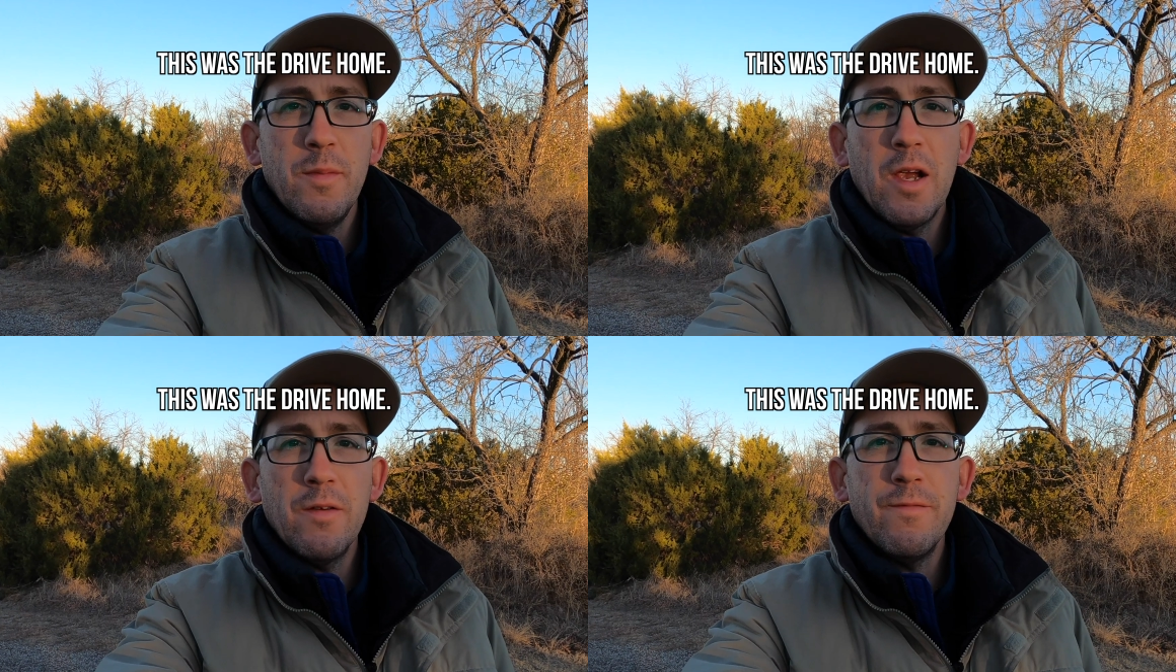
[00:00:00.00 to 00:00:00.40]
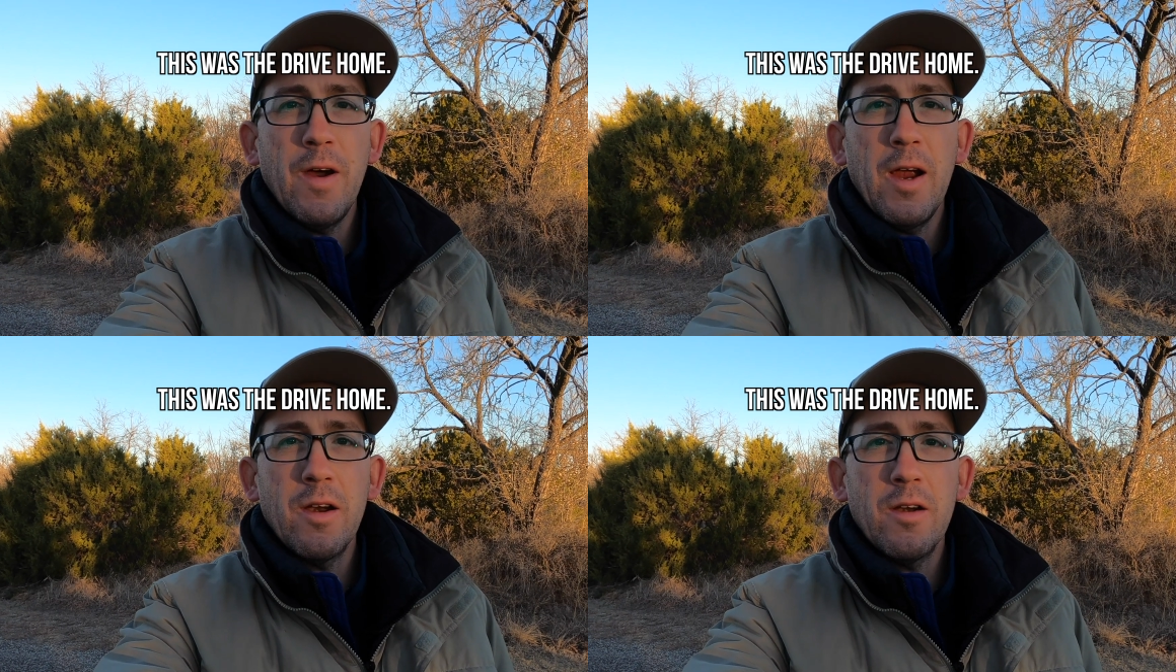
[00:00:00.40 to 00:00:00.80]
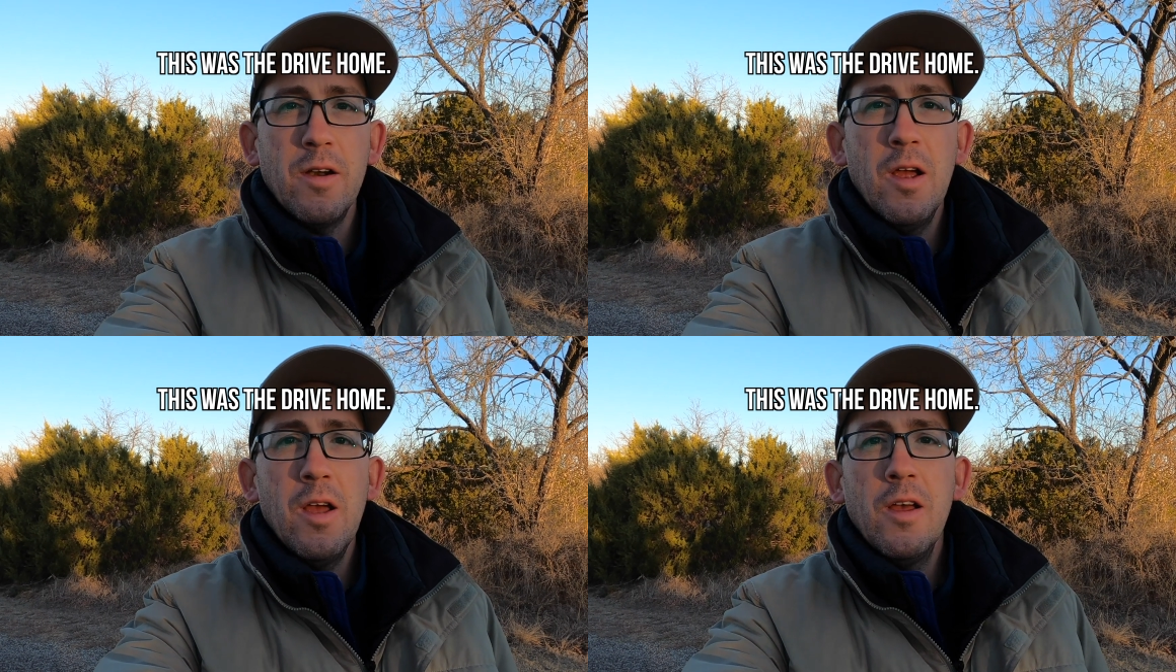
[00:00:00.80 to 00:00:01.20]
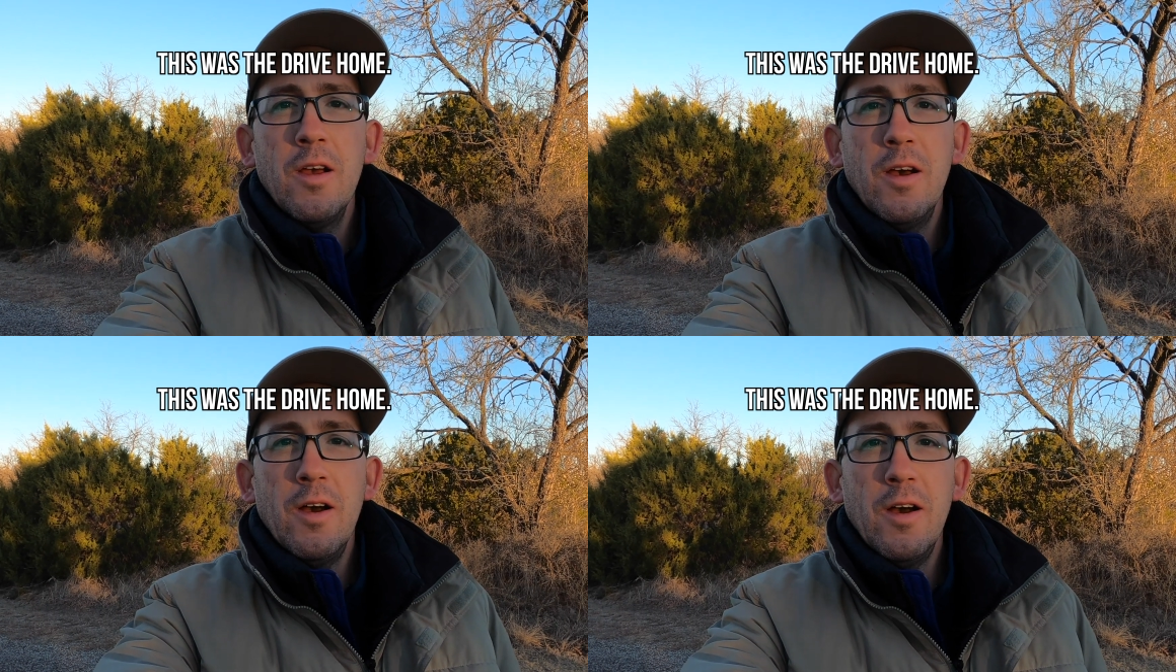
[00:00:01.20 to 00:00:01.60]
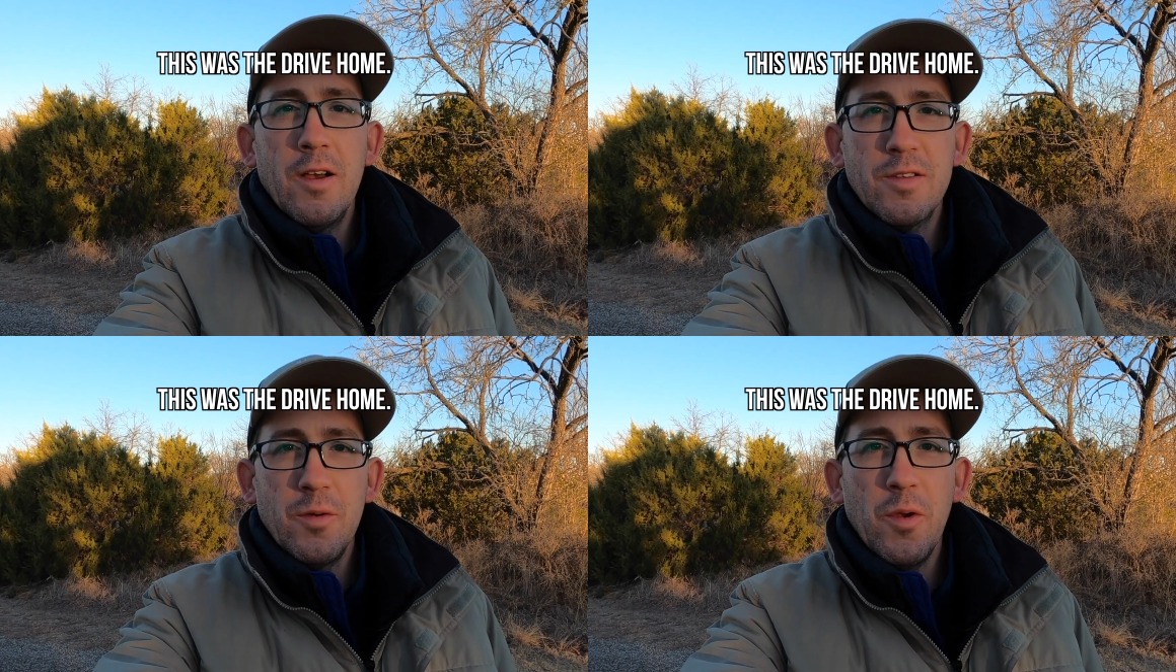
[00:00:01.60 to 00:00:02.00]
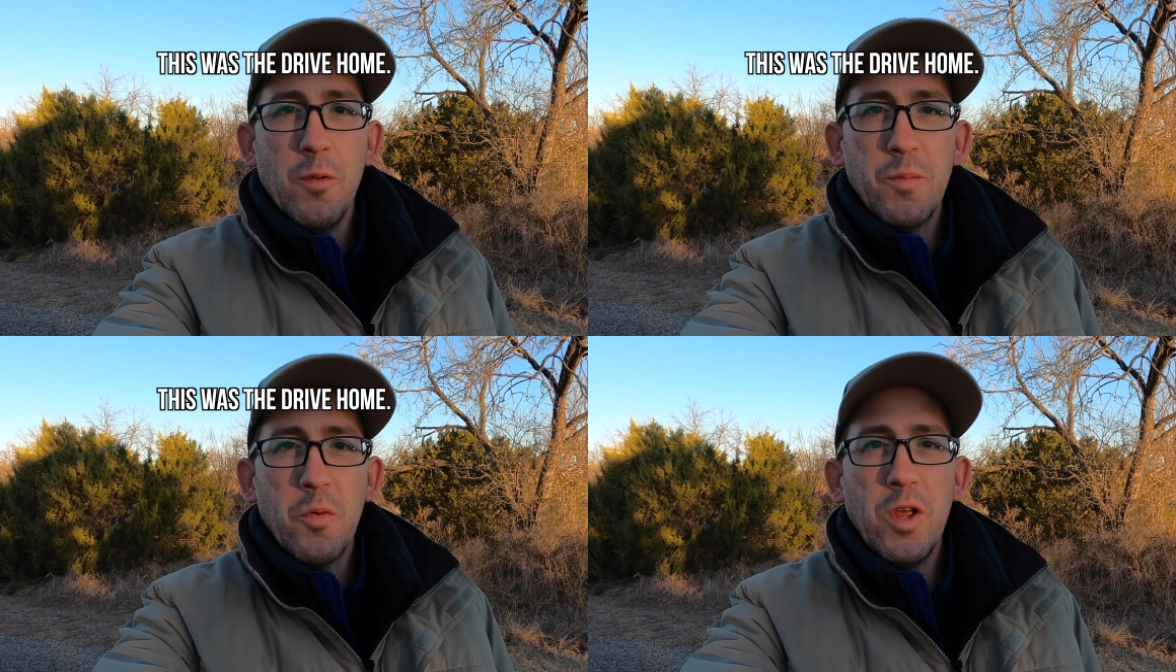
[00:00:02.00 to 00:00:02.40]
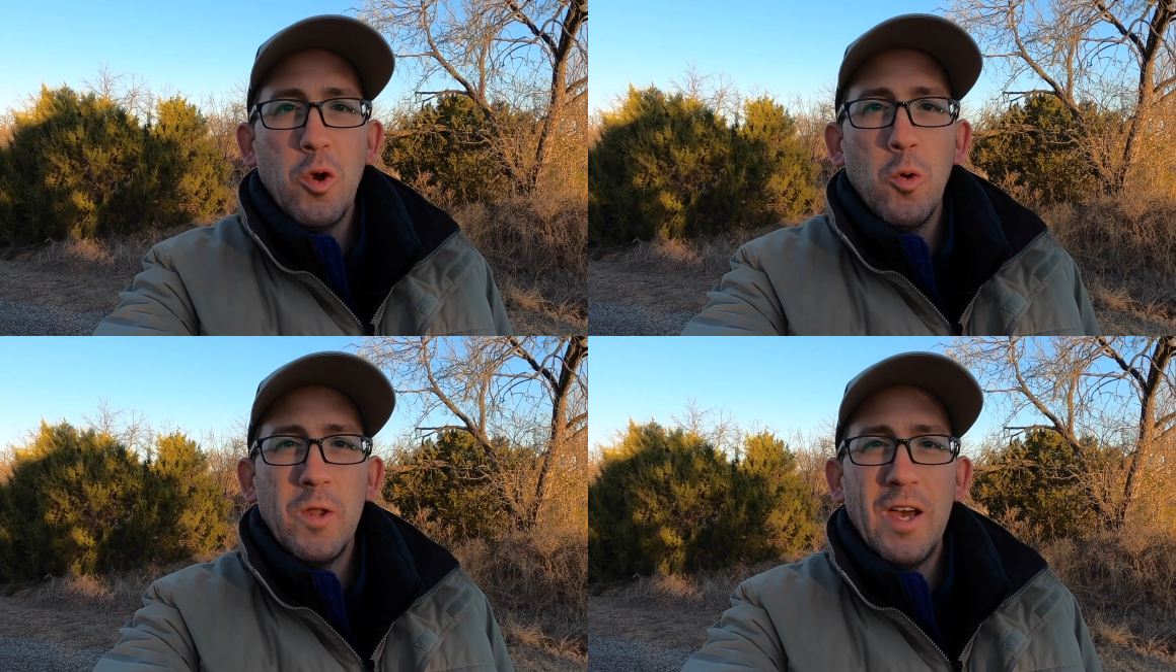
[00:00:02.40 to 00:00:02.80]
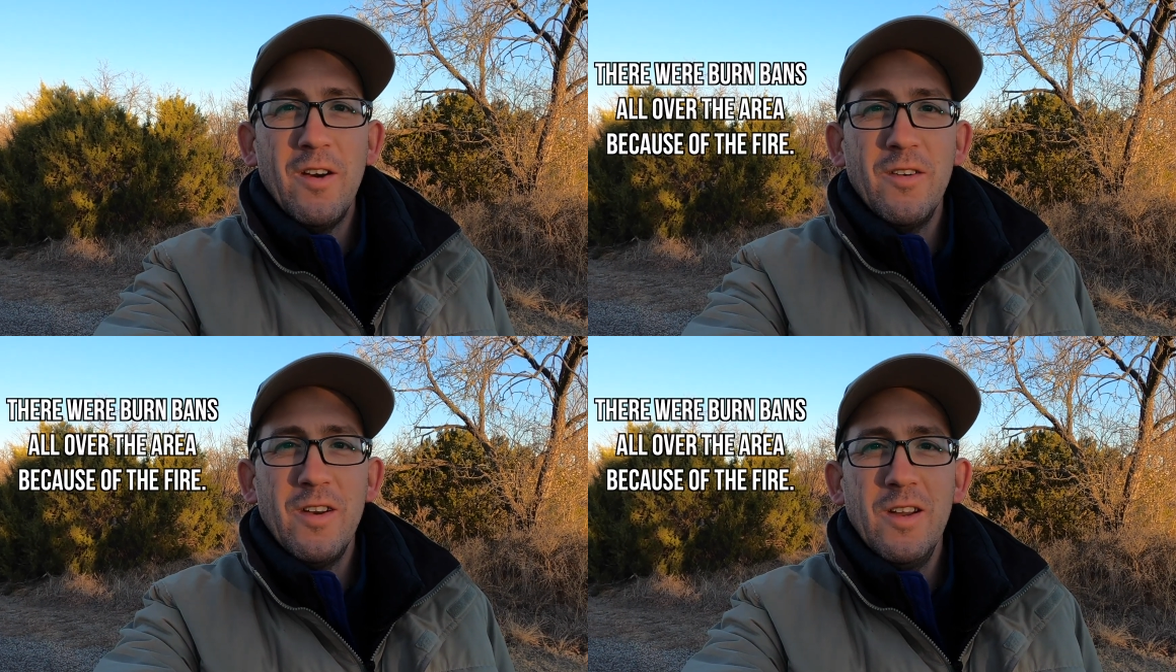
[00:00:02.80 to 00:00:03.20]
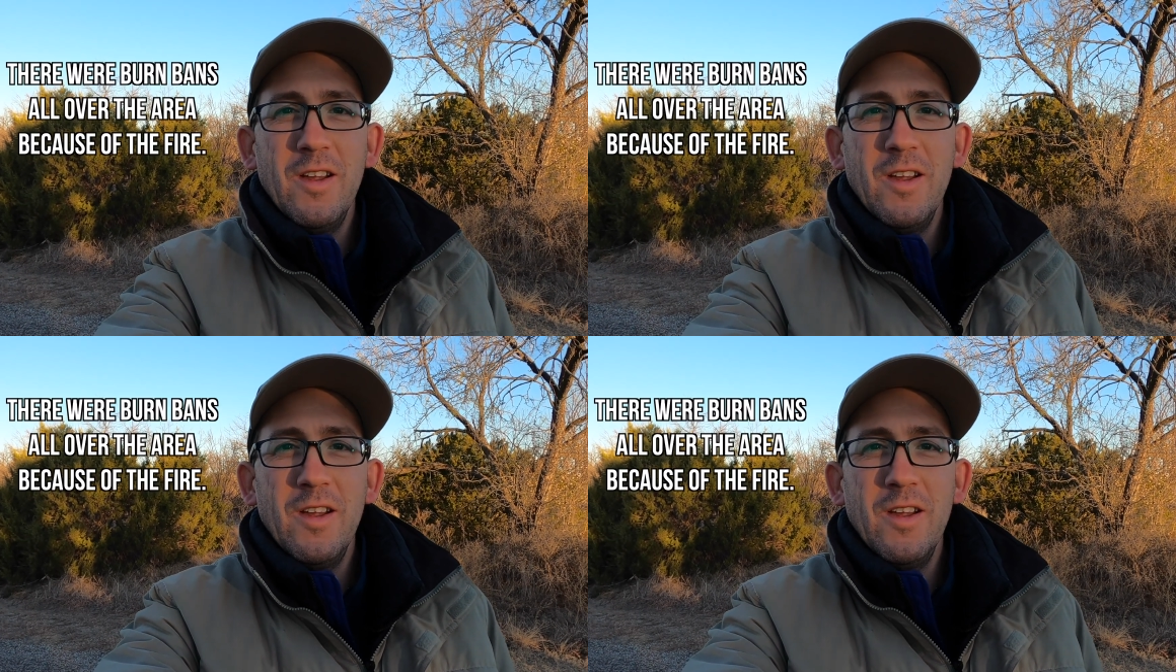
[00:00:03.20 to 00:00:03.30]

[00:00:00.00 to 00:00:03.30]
make a fire, so it was pretty cold out.